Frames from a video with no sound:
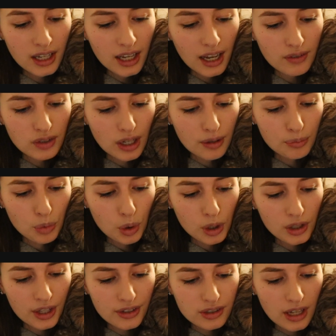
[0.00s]
Have you had more or
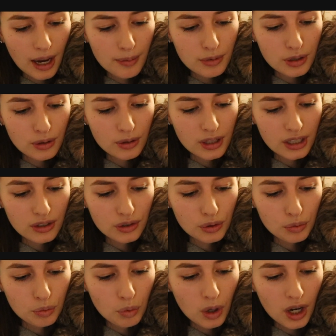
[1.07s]
less time to do things
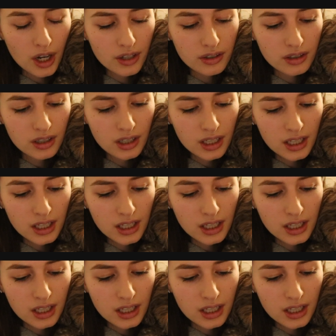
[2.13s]
you want?